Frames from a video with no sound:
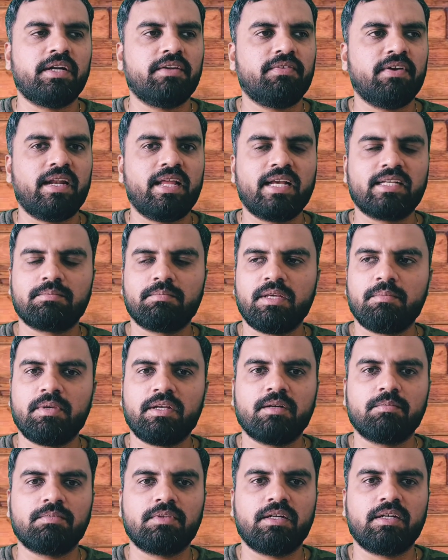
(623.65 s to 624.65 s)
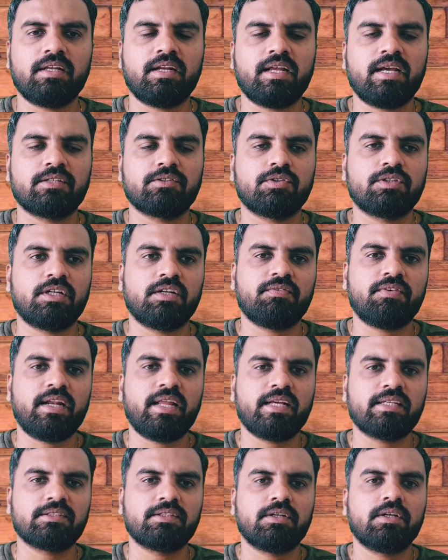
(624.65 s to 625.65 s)
Maybe 25 lakhs may become 30 lakhs or
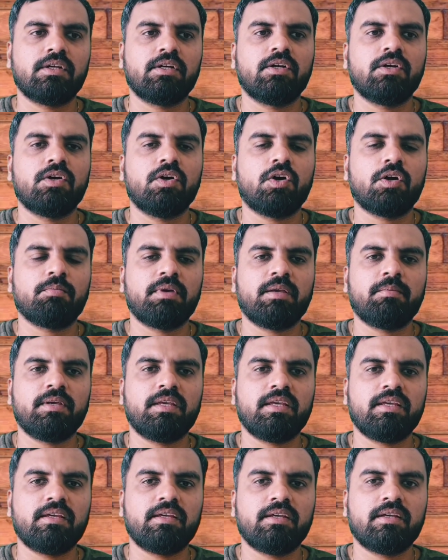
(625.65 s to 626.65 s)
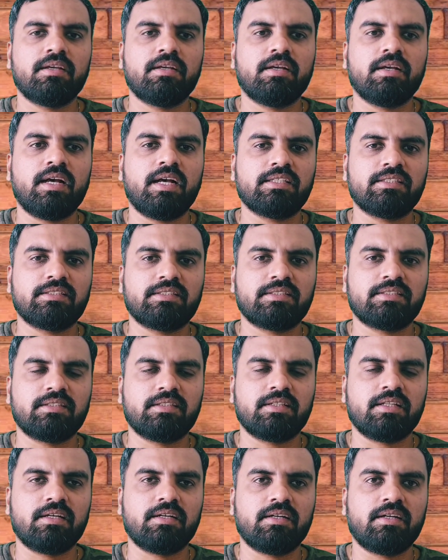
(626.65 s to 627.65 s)
35 lakhs, or maybe
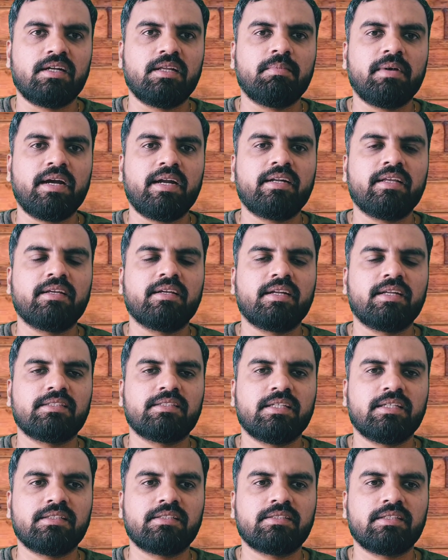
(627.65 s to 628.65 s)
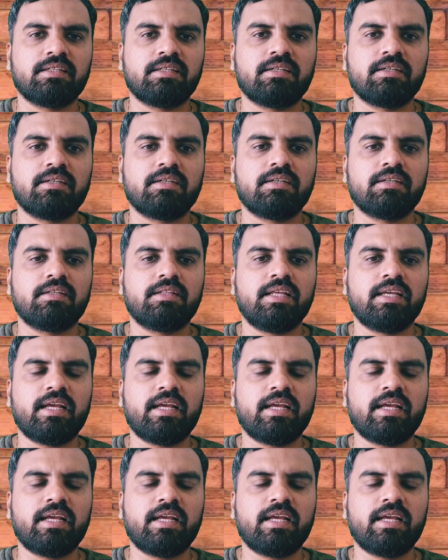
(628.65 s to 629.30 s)
as the demand increases,